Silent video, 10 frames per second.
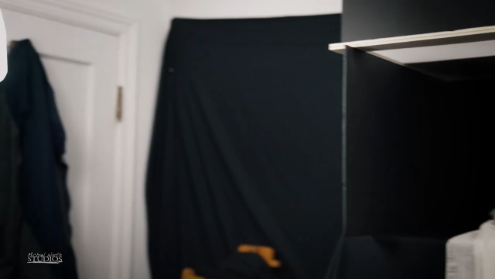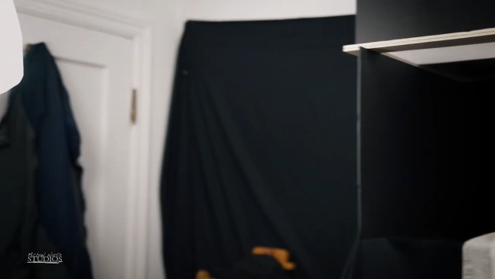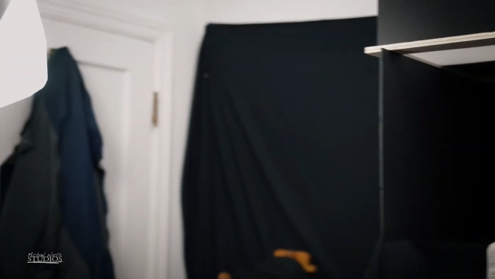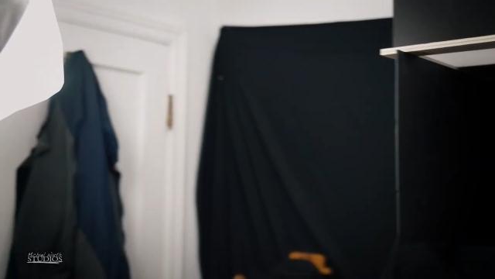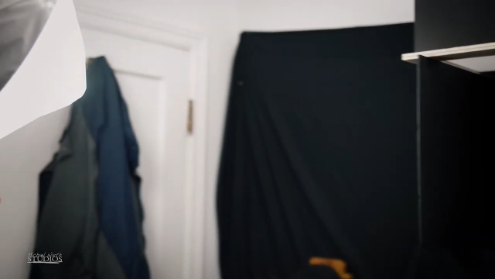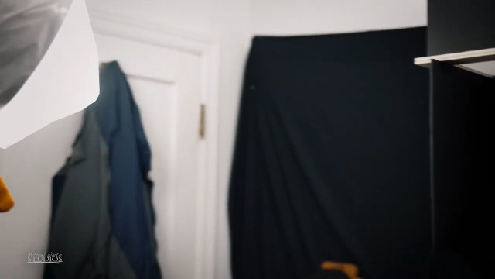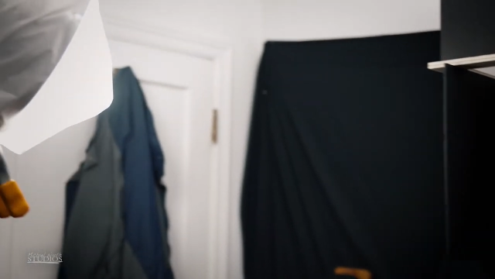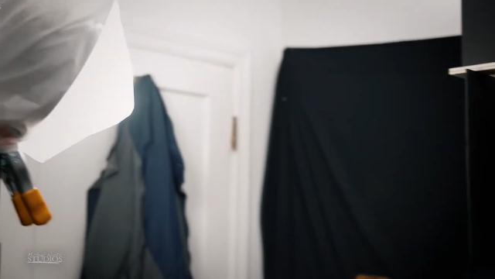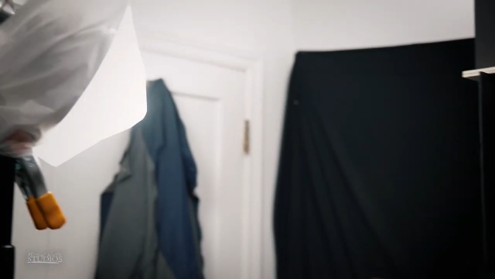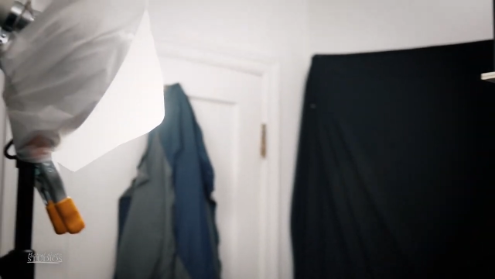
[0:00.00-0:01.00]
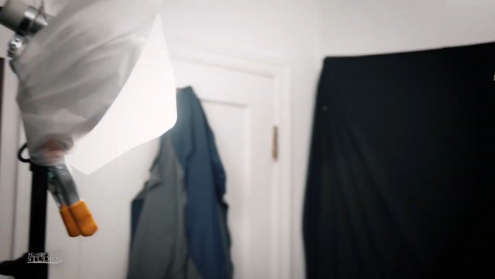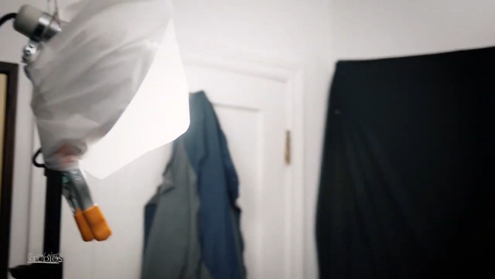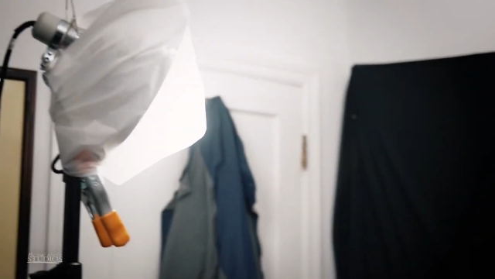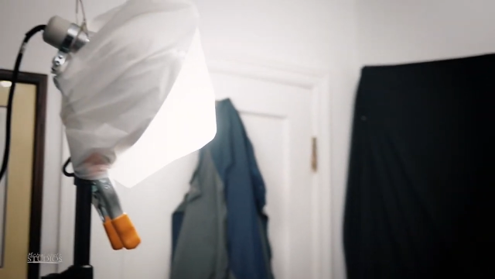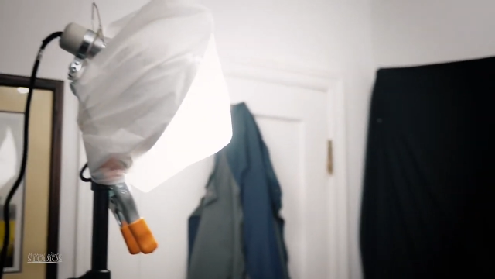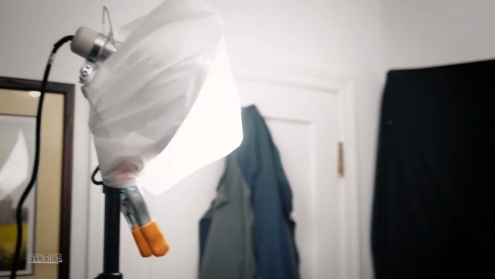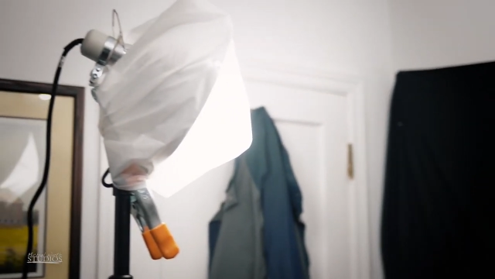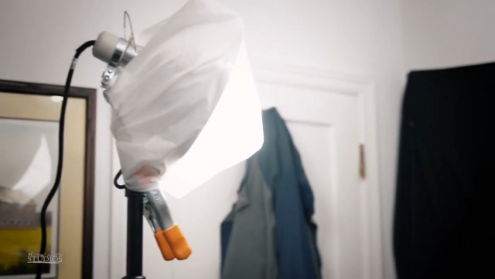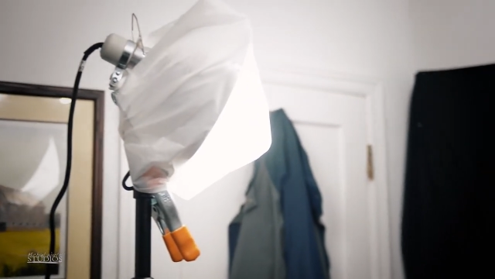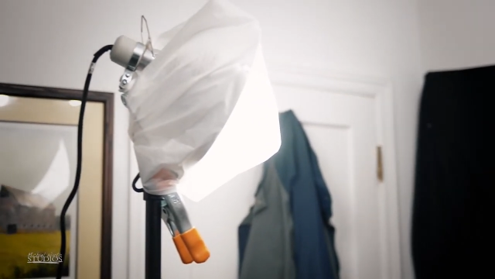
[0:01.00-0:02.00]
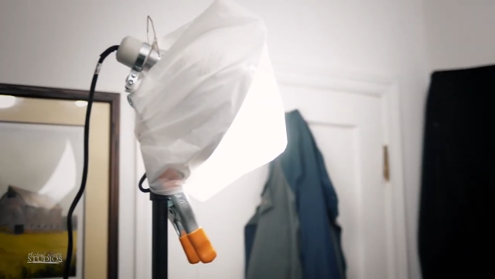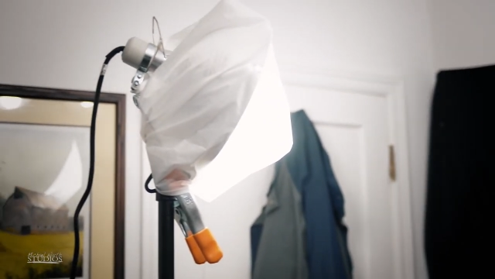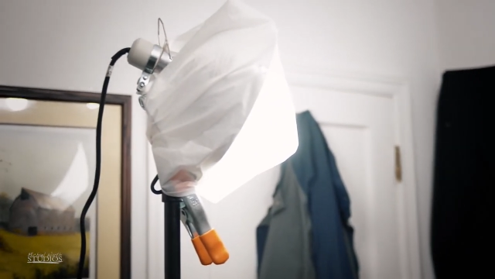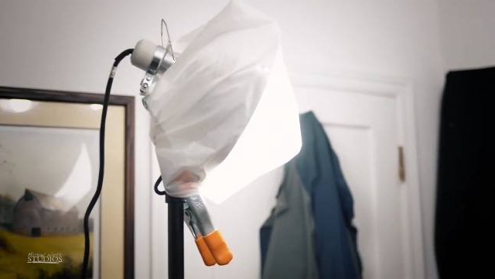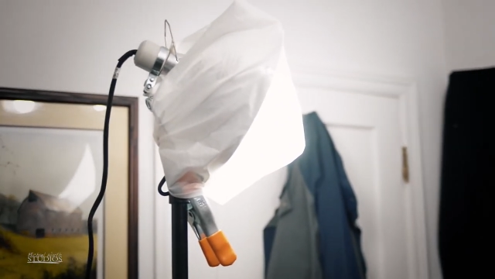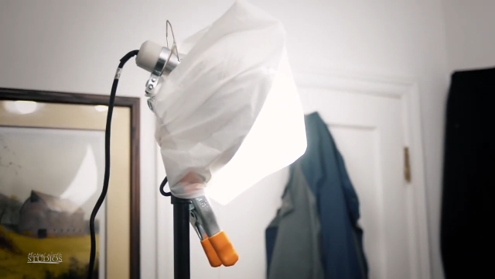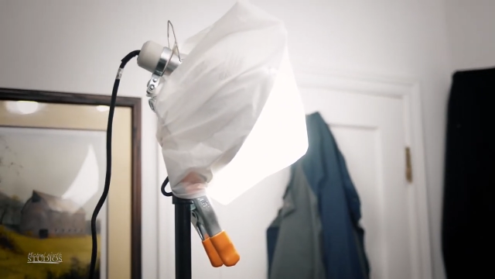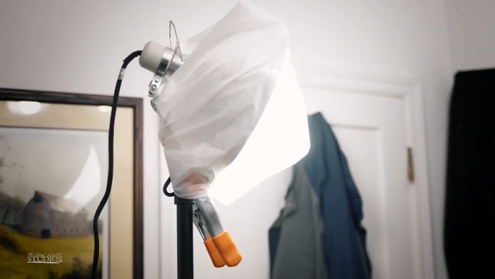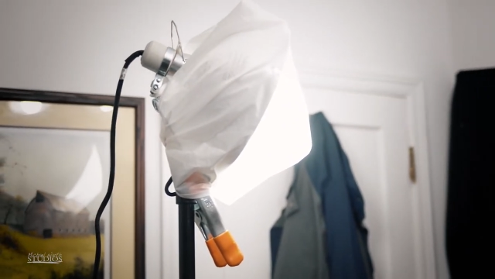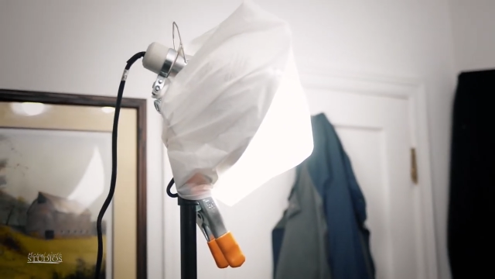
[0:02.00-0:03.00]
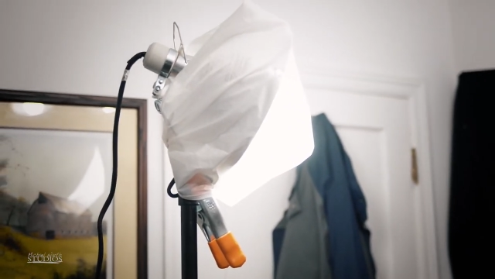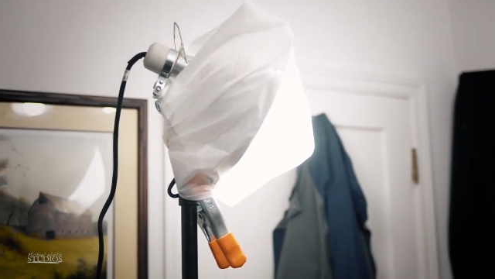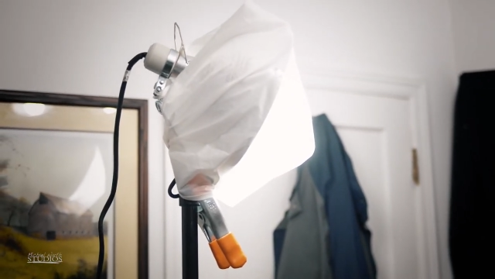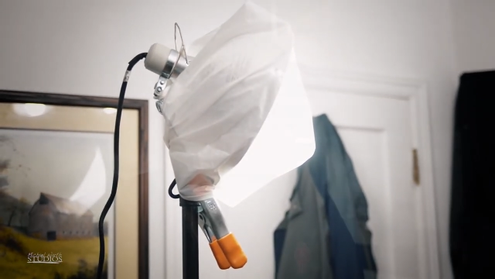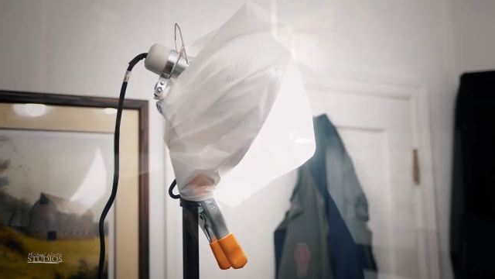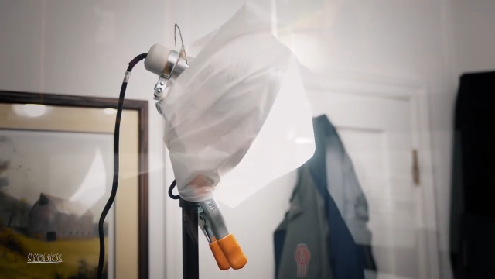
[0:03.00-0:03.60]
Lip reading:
[unreadable: no face in view]